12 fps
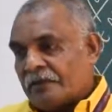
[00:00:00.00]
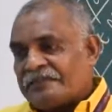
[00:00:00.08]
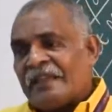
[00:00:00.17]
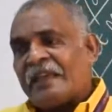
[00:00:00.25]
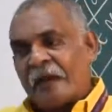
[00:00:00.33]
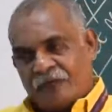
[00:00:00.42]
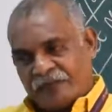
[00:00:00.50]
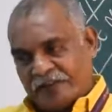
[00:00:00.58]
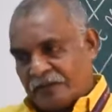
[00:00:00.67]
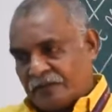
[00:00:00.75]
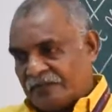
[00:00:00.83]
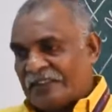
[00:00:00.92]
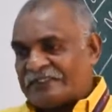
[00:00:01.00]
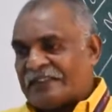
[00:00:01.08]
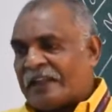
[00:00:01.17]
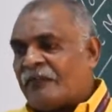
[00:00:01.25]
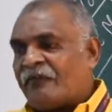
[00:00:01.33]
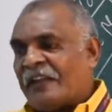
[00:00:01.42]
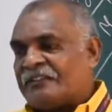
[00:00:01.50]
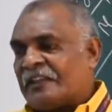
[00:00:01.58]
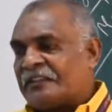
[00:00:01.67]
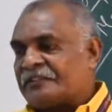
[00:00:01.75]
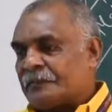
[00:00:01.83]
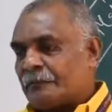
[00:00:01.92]
Thereafter, the second phase
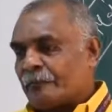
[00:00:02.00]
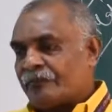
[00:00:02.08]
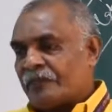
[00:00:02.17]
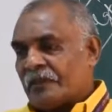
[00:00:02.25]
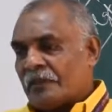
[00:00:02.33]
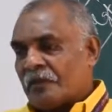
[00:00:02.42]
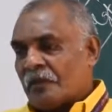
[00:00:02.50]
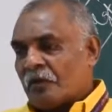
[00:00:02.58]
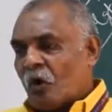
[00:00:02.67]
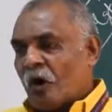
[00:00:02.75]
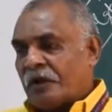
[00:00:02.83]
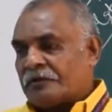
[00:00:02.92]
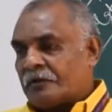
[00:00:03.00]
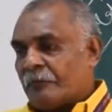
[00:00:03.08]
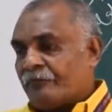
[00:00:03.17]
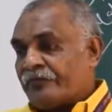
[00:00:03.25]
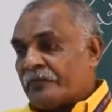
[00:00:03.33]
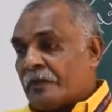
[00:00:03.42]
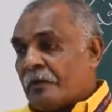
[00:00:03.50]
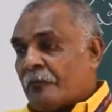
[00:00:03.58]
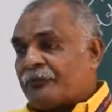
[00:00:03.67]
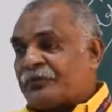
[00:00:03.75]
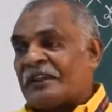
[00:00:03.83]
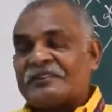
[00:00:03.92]
is called
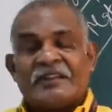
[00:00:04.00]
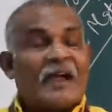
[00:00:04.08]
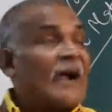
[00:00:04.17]
project